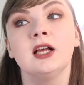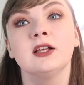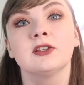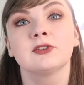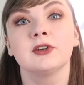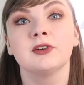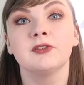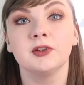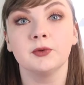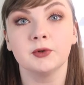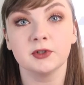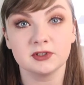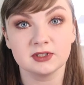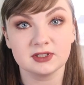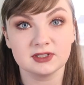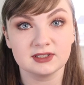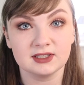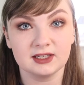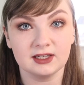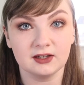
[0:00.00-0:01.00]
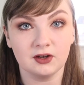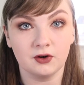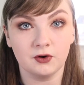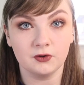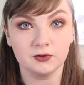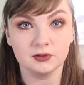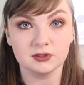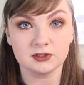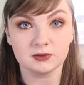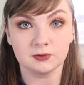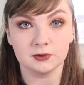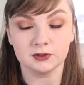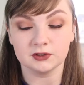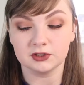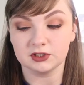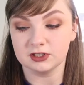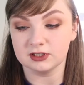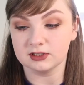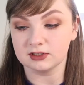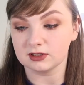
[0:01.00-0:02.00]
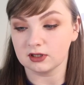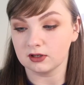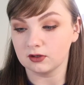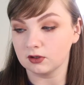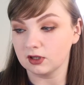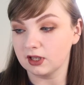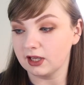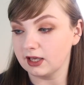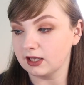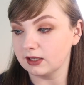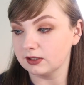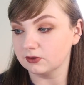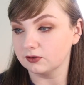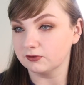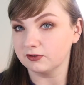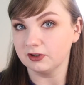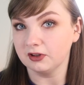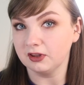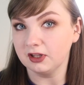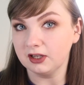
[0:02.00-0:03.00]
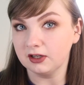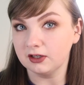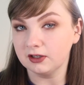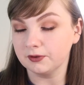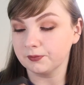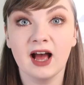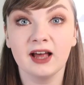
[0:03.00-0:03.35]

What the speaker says: So if you want to see all the swatches, head over there.